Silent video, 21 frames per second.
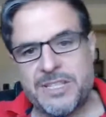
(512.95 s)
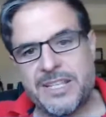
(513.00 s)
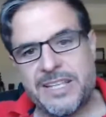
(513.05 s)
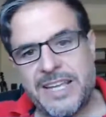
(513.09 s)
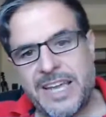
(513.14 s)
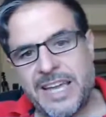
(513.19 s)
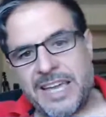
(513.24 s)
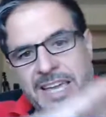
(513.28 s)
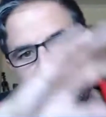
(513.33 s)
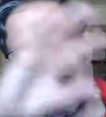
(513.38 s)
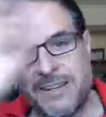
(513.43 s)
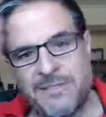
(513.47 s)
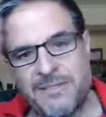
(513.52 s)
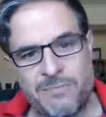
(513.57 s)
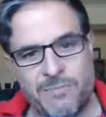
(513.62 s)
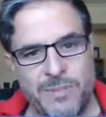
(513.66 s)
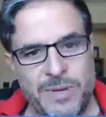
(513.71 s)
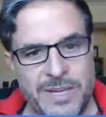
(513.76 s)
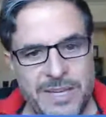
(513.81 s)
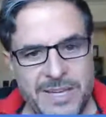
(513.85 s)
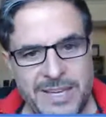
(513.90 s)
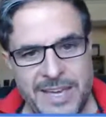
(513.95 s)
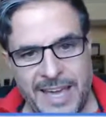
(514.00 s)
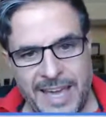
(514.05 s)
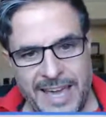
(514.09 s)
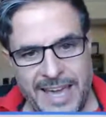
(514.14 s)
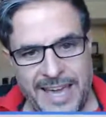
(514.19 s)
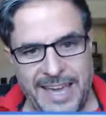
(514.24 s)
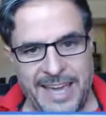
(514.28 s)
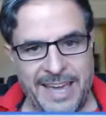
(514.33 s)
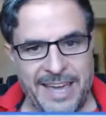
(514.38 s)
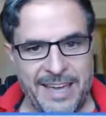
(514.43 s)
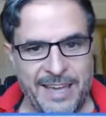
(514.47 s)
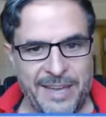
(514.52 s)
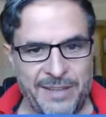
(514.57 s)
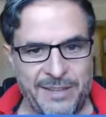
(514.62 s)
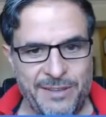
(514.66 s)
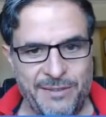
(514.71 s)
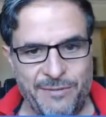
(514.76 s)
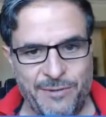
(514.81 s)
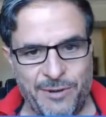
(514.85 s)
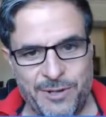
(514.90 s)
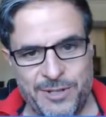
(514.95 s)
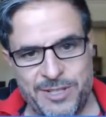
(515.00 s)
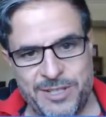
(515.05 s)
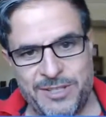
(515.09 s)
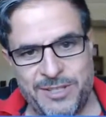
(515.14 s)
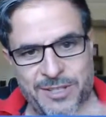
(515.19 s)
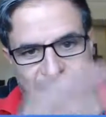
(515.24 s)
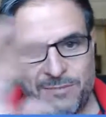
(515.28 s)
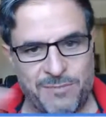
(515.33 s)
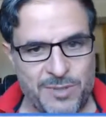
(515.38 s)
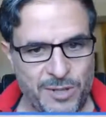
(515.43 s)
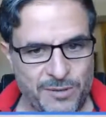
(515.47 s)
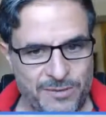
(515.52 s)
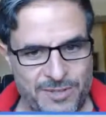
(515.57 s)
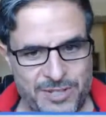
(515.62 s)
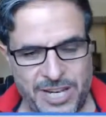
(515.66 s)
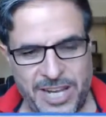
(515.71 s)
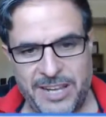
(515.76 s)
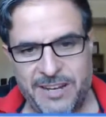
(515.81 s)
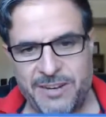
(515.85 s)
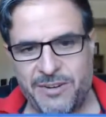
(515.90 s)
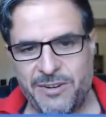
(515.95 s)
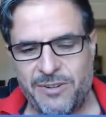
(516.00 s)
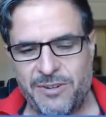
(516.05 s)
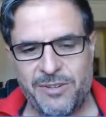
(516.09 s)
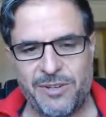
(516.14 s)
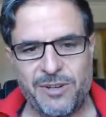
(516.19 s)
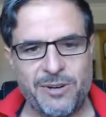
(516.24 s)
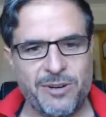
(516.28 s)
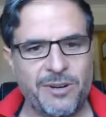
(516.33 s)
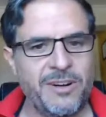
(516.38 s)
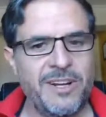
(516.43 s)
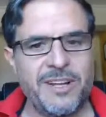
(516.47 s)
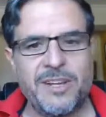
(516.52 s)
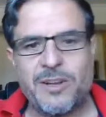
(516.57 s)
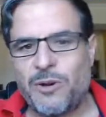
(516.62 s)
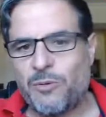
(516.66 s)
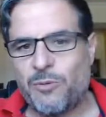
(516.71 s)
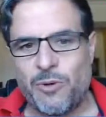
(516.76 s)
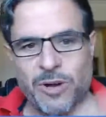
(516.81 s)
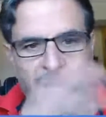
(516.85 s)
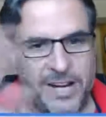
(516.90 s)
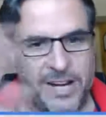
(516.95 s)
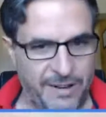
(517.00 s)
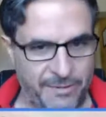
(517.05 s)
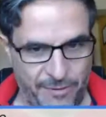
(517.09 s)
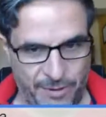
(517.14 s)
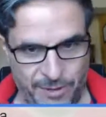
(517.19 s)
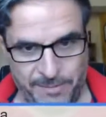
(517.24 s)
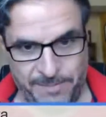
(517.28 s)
They can be diverse in terms of gender, whatever.